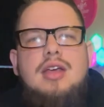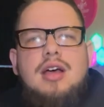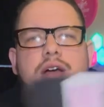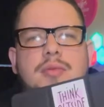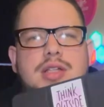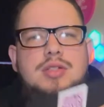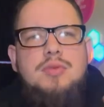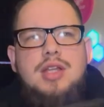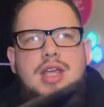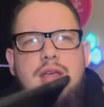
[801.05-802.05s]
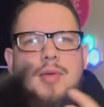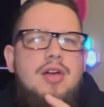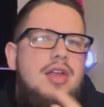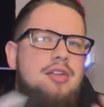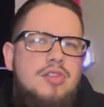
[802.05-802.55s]
Um, it's the one that came
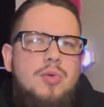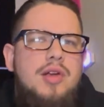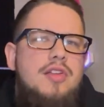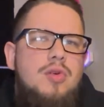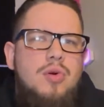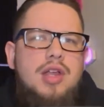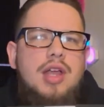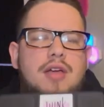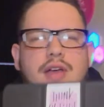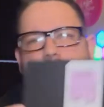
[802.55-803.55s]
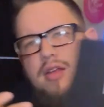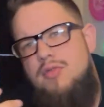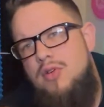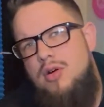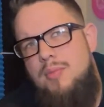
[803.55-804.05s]
out in 2020. I've had it
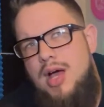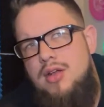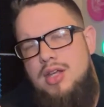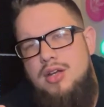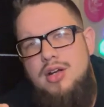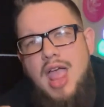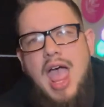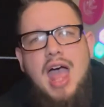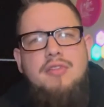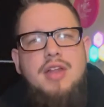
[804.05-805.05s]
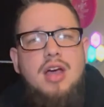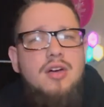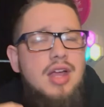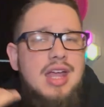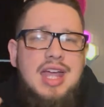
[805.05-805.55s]
for about a year and a half
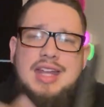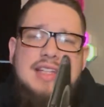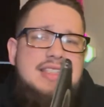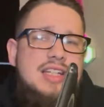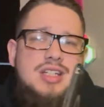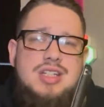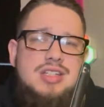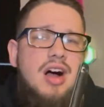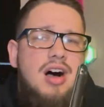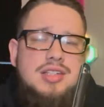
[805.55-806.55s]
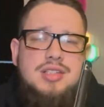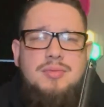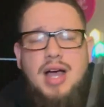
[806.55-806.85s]
now, and this thing is just awesome.